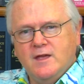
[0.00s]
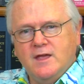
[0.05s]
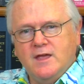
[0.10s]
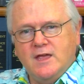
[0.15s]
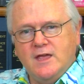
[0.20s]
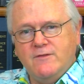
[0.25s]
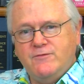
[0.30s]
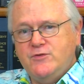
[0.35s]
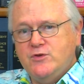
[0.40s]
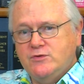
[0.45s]

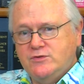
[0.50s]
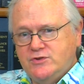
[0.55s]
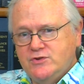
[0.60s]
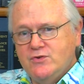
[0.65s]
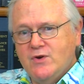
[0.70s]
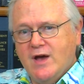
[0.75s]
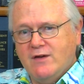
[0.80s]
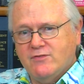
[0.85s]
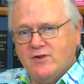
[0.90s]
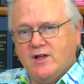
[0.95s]
If you
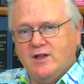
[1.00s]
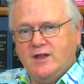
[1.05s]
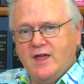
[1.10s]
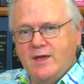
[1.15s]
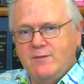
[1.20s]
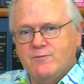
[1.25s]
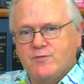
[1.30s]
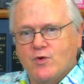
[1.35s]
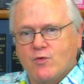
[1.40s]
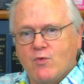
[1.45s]
do have a
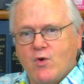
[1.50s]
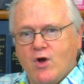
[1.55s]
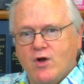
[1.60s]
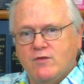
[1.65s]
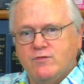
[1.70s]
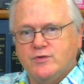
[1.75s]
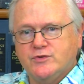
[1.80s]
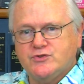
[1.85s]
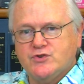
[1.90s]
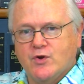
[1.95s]
claim for
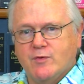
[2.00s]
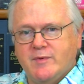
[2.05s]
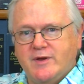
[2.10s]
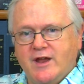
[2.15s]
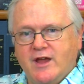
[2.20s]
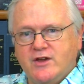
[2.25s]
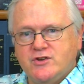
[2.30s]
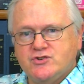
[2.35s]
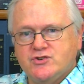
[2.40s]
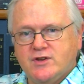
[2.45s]
wrongful
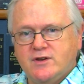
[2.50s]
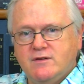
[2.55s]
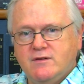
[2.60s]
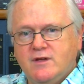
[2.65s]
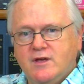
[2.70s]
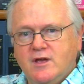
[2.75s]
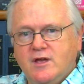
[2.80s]
termination,